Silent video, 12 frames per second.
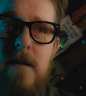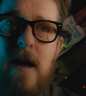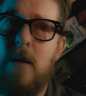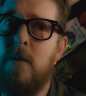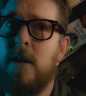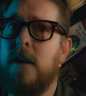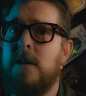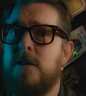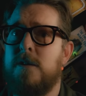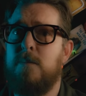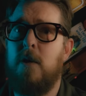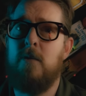And we're going to
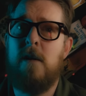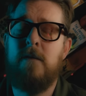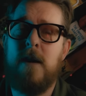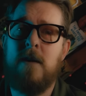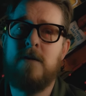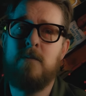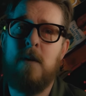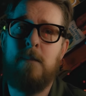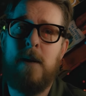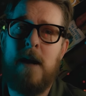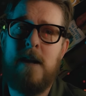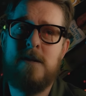just put all our videos in one
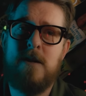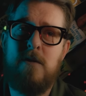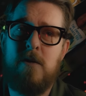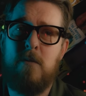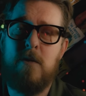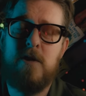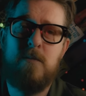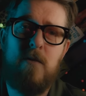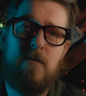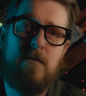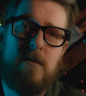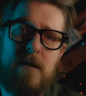playlist and you can watch them
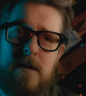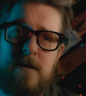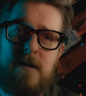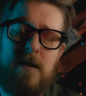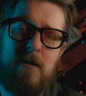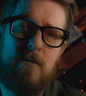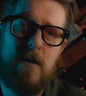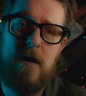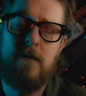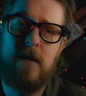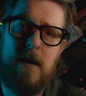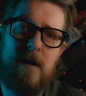all, you know, one
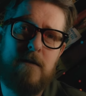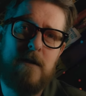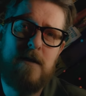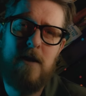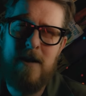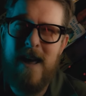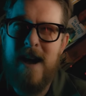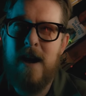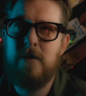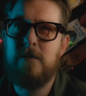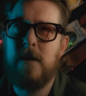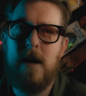after the other. You know, that's
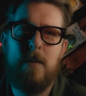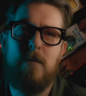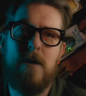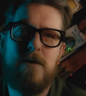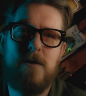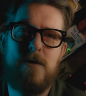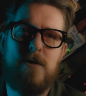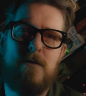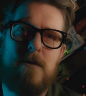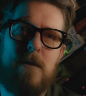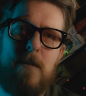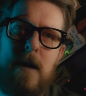how collaborations
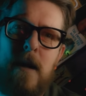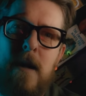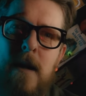used to be.